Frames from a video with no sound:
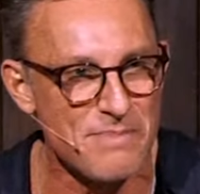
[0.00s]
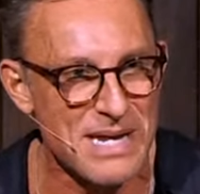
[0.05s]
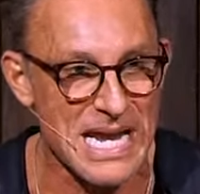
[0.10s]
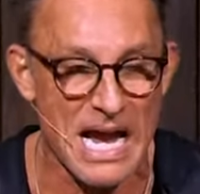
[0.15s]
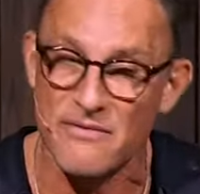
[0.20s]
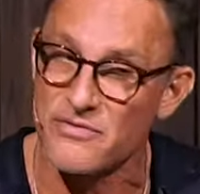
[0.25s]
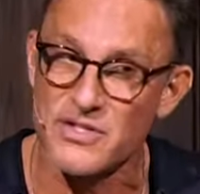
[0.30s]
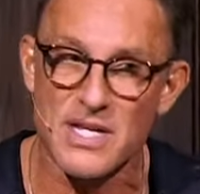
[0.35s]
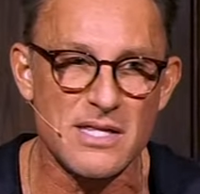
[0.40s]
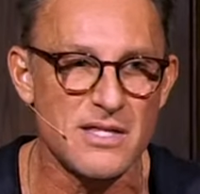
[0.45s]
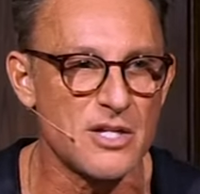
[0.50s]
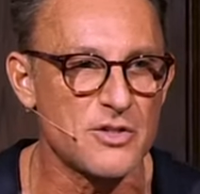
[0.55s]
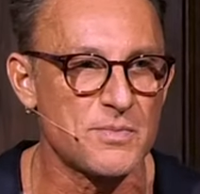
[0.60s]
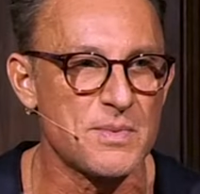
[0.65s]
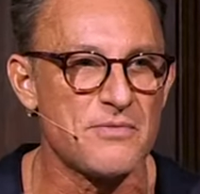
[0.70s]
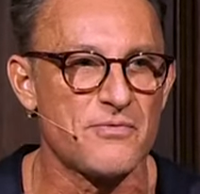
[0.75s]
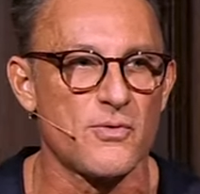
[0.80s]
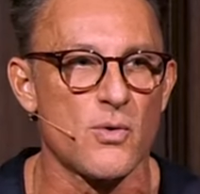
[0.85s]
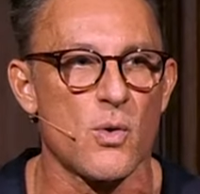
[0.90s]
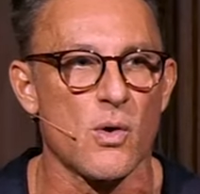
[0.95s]
be. I've said this
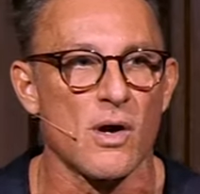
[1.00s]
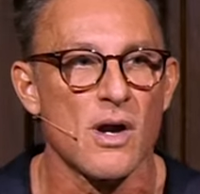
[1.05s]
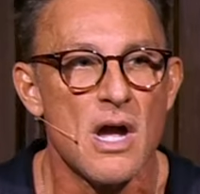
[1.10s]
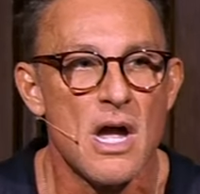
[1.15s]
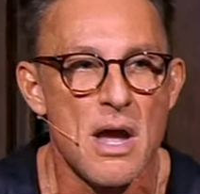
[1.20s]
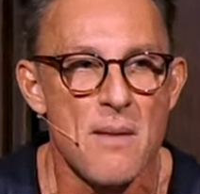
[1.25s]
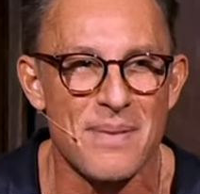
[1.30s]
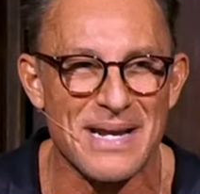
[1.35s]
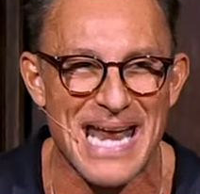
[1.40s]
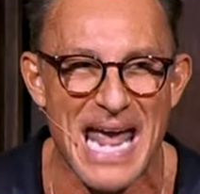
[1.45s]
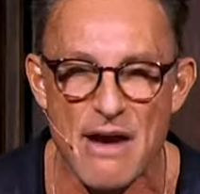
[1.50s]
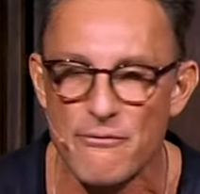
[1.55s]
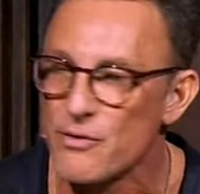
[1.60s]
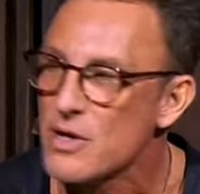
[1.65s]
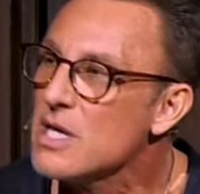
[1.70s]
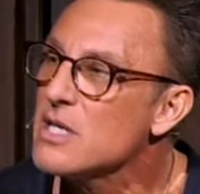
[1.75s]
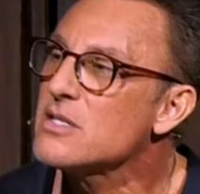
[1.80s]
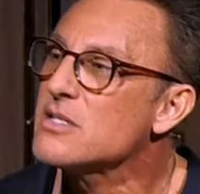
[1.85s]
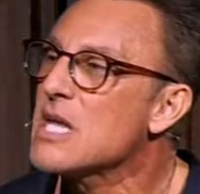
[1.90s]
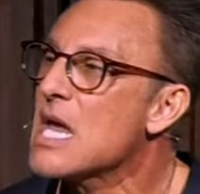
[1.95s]
before, but
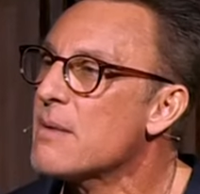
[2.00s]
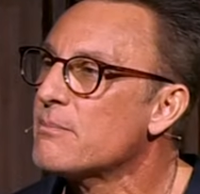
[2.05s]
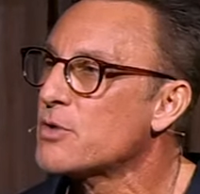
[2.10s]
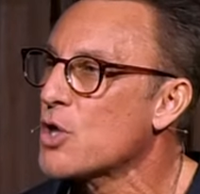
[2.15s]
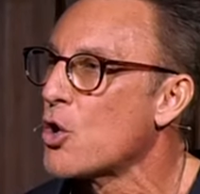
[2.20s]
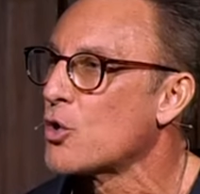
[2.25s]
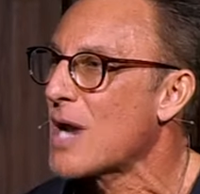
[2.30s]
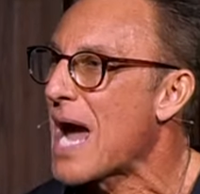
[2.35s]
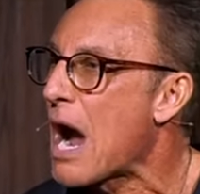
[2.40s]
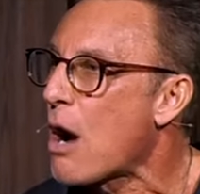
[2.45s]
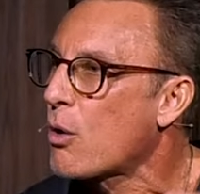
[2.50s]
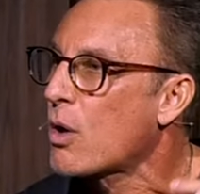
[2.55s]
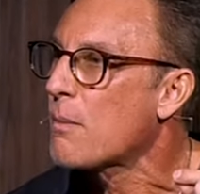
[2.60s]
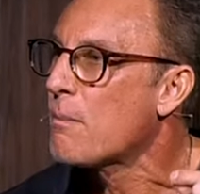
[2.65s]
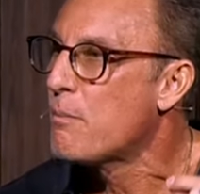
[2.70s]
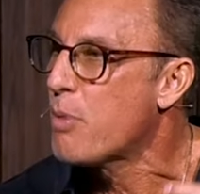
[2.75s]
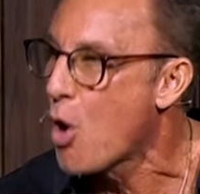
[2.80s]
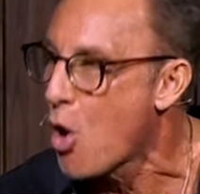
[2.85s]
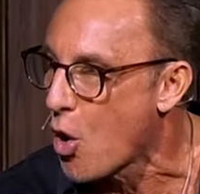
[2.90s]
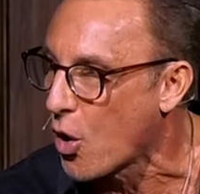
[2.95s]
every attempt on our
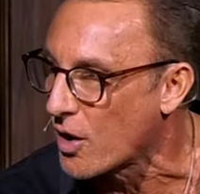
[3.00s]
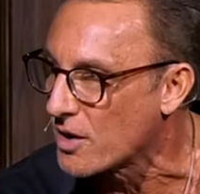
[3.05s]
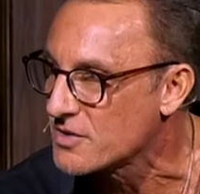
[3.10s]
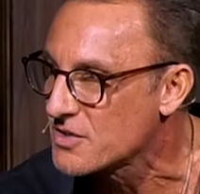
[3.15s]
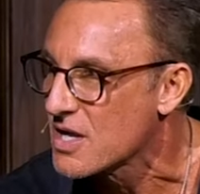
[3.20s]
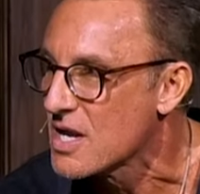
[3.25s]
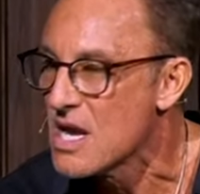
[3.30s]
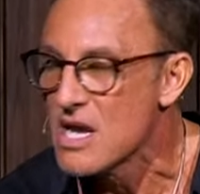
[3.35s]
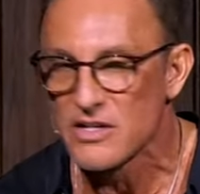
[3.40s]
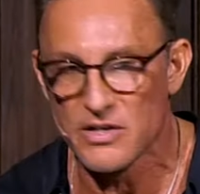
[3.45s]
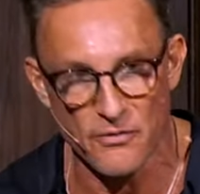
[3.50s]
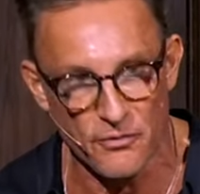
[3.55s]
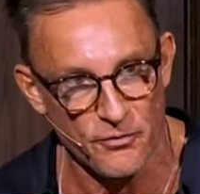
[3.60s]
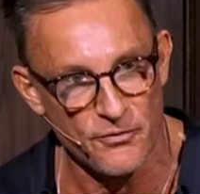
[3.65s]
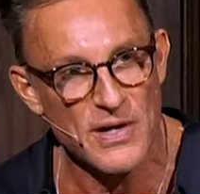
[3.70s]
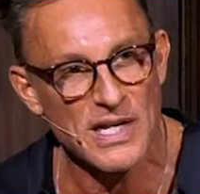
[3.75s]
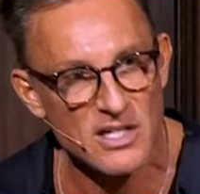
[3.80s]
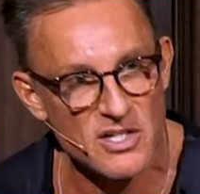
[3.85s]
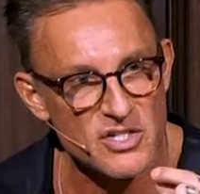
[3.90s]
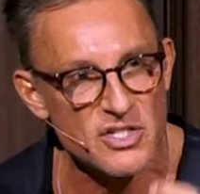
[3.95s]
part to
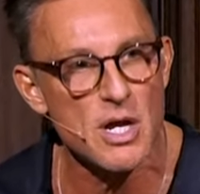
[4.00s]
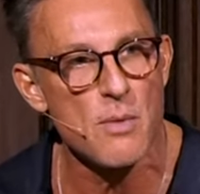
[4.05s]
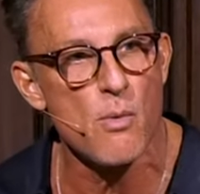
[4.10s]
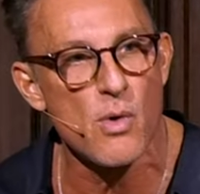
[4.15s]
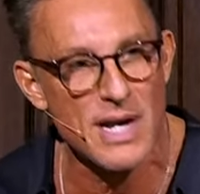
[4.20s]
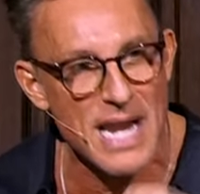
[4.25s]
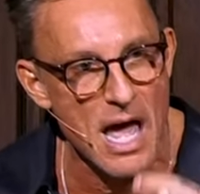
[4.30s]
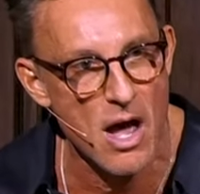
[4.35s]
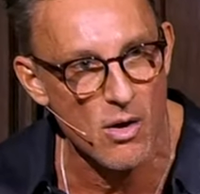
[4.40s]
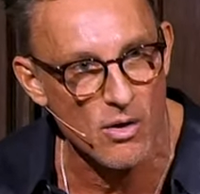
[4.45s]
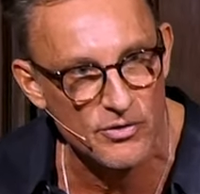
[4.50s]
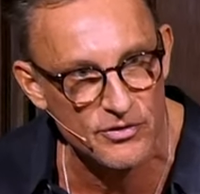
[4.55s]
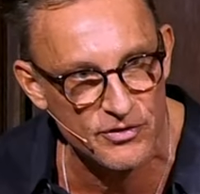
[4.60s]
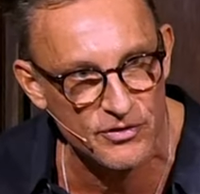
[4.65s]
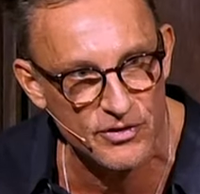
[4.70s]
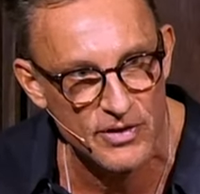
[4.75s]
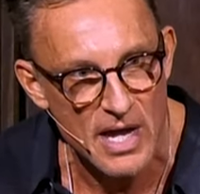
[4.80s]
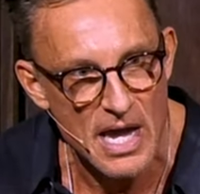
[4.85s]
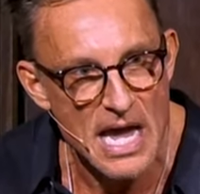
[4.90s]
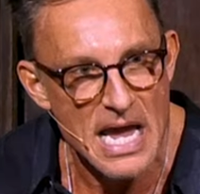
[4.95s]
fix someone
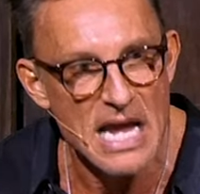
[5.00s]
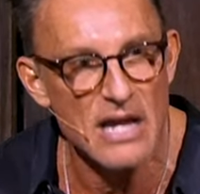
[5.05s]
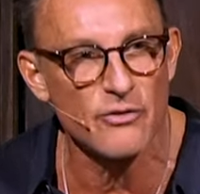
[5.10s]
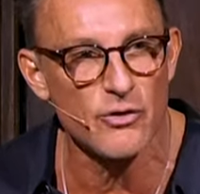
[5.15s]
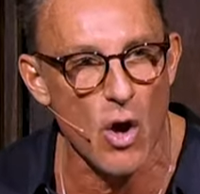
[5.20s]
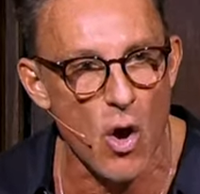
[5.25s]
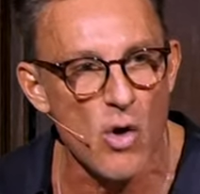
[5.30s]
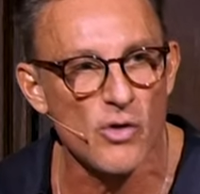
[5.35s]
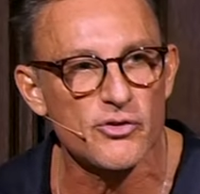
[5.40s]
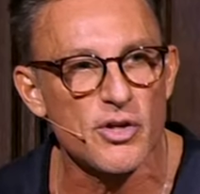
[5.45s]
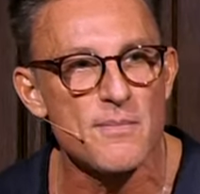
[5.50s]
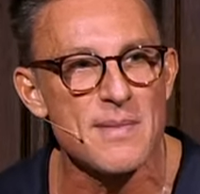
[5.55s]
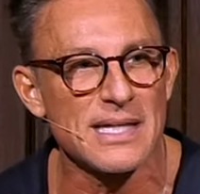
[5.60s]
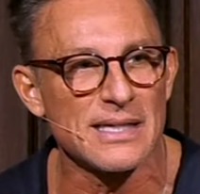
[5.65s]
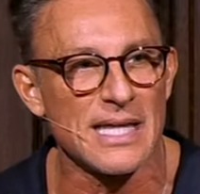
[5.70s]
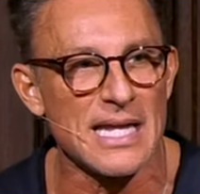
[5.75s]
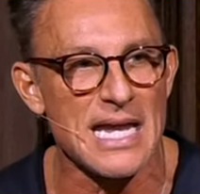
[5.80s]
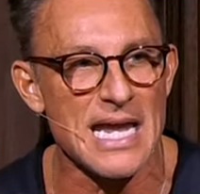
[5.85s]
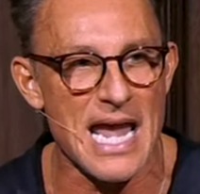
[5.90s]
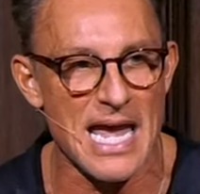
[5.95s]
else is
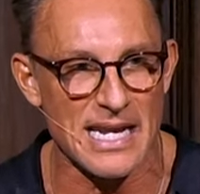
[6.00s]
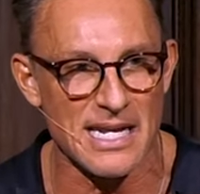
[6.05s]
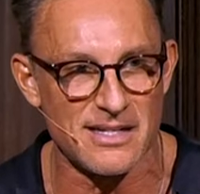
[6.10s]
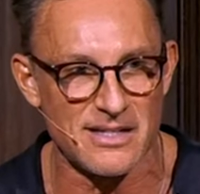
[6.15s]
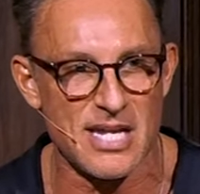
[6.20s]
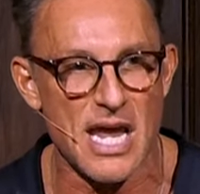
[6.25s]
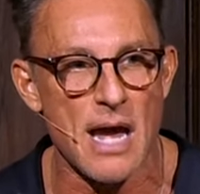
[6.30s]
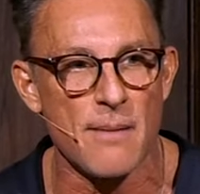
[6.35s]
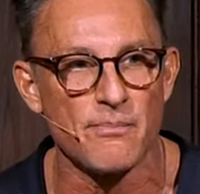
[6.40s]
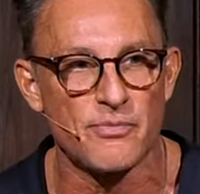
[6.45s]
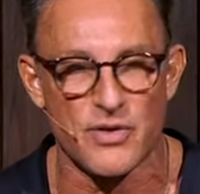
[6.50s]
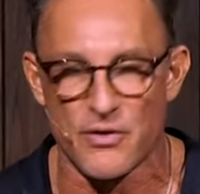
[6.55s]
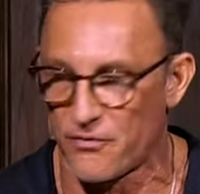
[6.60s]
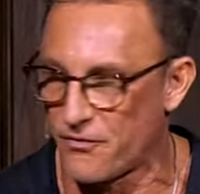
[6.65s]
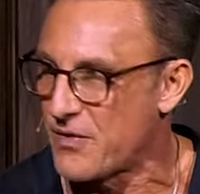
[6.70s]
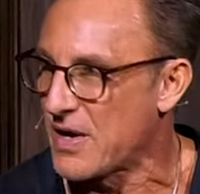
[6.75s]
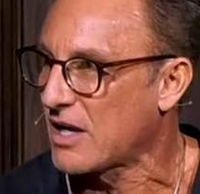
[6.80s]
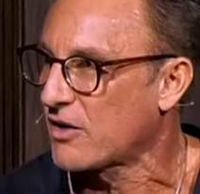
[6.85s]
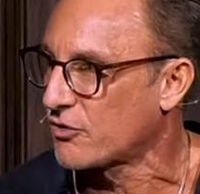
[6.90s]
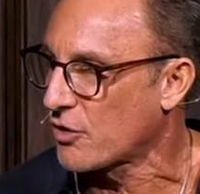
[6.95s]
ultimately an attempt to
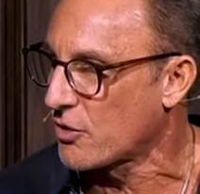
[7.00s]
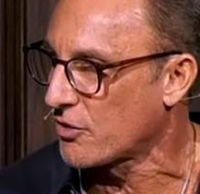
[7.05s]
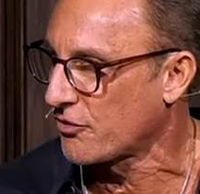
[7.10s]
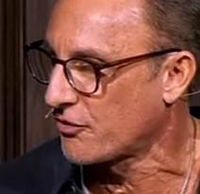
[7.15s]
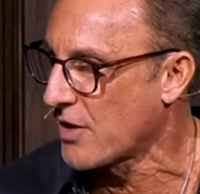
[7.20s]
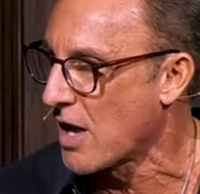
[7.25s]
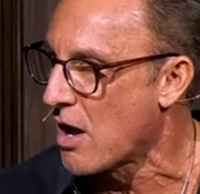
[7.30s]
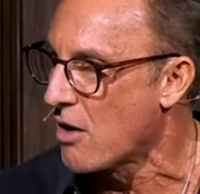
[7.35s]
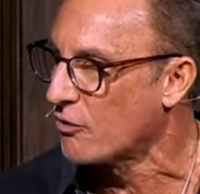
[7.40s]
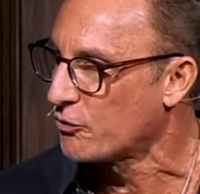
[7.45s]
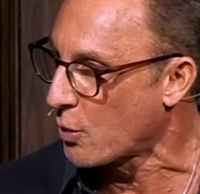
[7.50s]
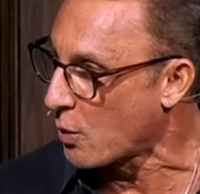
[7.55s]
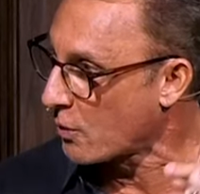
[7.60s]
fix ourselves.